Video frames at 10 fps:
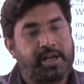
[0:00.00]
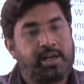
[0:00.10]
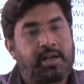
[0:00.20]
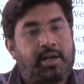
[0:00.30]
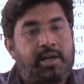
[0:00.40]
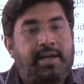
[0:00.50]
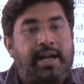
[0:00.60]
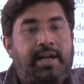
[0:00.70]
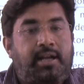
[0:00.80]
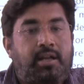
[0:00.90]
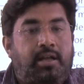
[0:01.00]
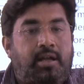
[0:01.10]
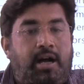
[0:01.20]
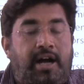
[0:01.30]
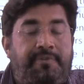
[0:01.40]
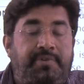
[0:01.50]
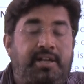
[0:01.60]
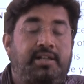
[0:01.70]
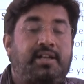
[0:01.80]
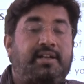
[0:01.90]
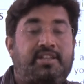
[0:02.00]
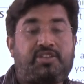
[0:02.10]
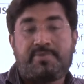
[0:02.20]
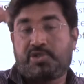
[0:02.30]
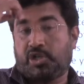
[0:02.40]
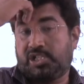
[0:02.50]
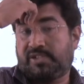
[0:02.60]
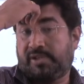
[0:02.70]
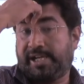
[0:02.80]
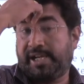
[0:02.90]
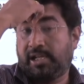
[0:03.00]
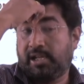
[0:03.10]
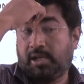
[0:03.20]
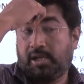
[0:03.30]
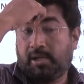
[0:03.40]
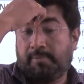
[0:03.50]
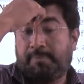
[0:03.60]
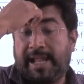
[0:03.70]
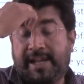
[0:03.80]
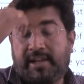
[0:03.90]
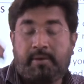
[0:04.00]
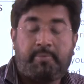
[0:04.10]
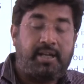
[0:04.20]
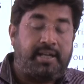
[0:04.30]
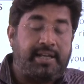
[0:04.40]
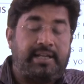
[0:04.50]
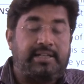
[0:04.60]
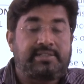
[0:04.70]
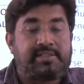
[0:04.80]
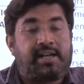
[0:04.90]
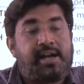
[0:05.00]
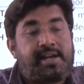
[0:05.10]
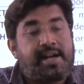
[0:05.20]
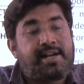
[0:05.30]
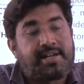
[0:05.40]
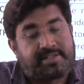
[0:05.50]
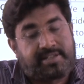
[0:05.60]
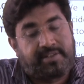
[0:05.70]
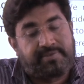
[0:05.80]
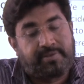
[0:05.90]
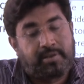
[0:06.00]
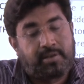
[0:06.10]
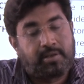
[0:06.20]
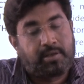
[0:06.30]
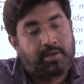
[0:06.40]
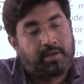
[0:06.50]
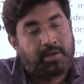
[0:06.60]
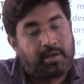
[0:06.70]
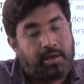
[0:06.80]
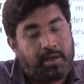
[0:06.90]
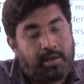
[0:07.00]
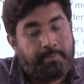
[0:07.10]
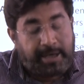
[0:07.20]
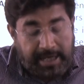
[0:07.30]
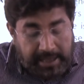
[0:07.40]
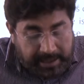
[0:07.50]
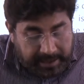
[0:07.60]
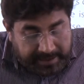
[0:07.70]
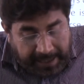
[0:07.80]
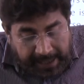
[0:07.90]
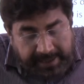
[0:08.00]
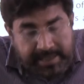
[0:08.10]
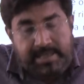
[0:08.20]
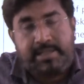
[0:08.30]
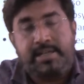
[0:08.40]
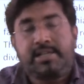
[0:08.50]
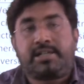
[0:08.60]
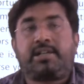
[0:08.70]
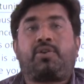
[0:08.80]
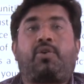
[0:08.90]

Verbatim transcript: it, that after the death of George Floyd, black community asserted itself But that recession